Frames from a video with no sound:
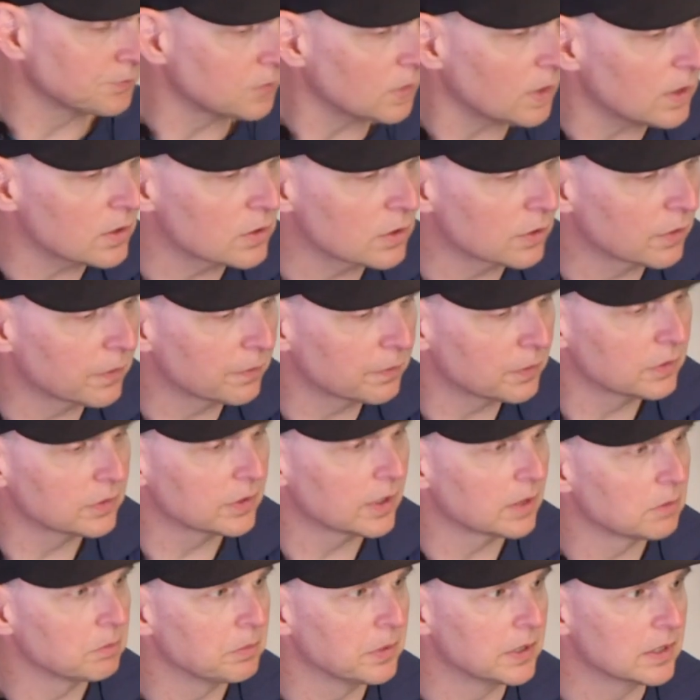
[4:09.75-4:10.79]
So the
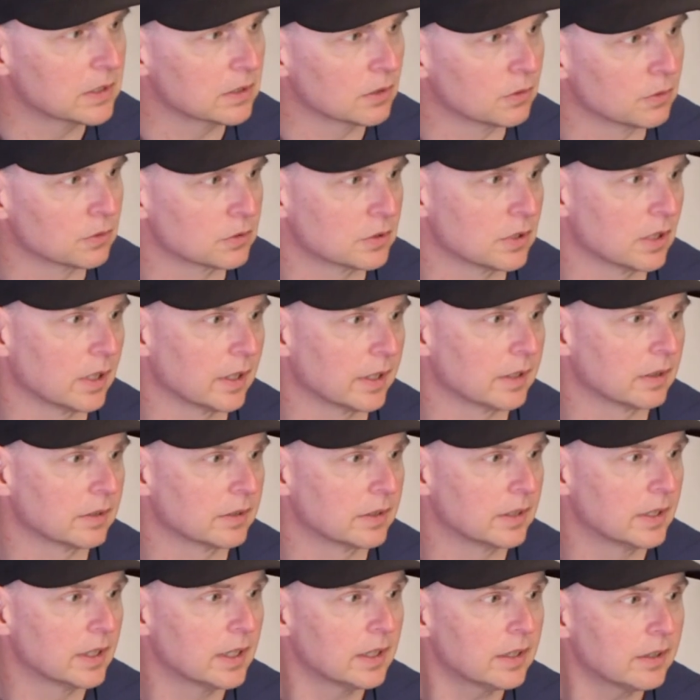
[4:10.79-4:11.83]
front end piece looks like
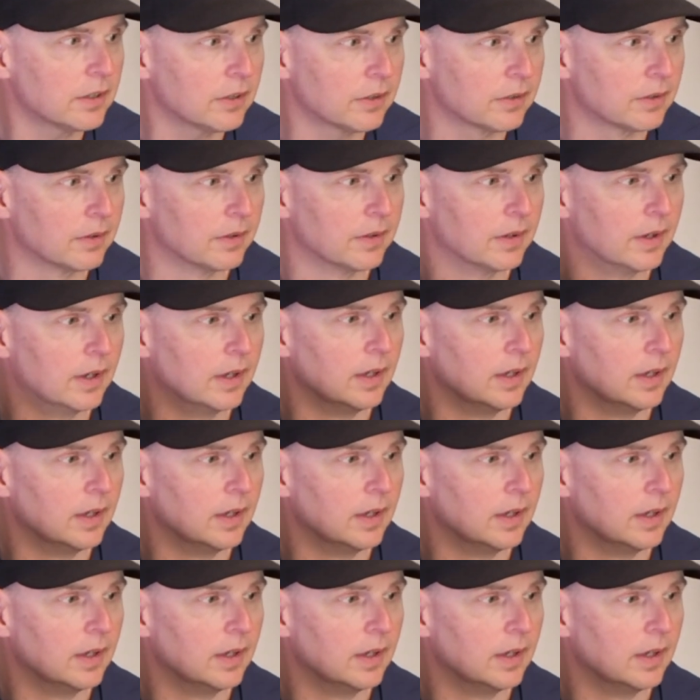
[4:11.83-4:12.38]
this,